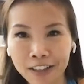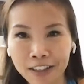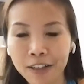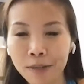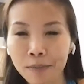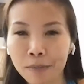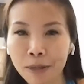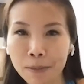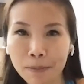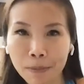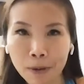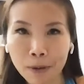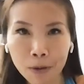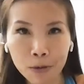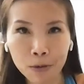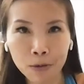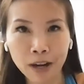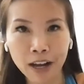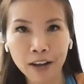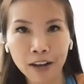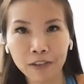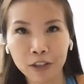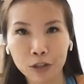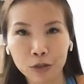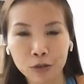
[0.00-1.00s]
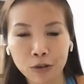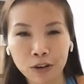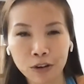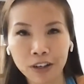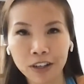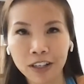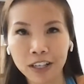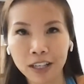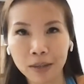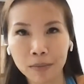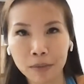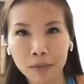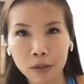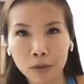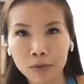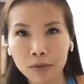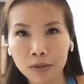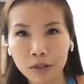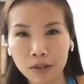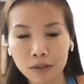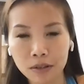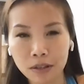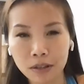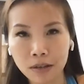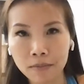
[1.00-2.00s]
the people who have a stronger immune
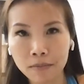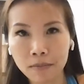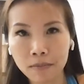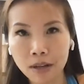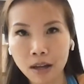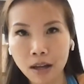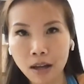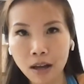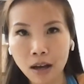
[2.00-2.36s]
system,